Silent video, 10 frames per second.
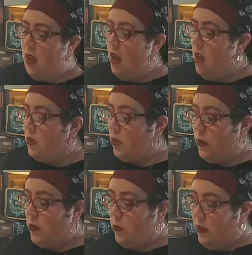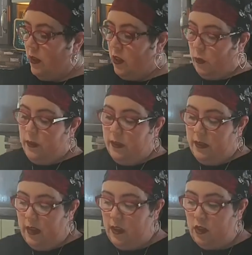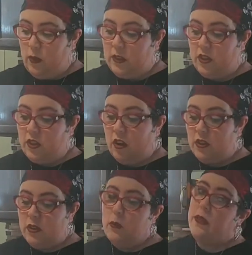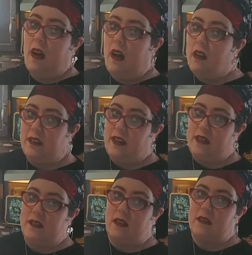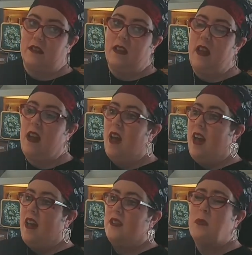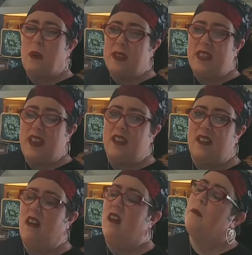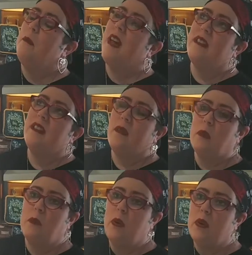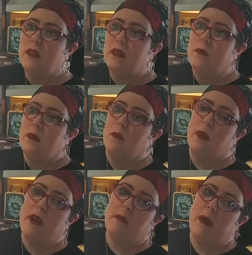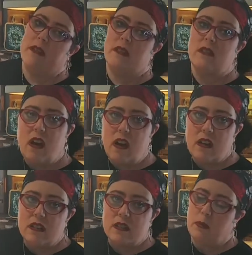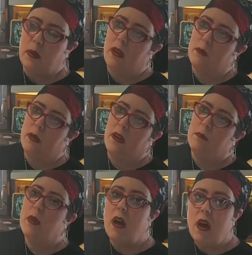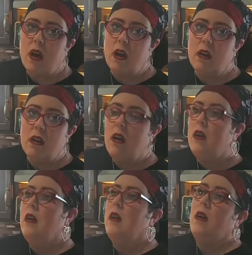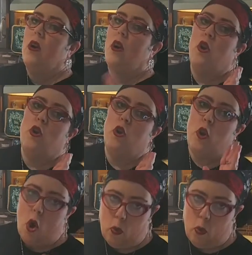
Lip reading: So what you want to do is you want to start with the hollandaise sauce. And you're probably thinking, oh man, double boiler, I'm going to break my sauce, blah, blah, blah. No.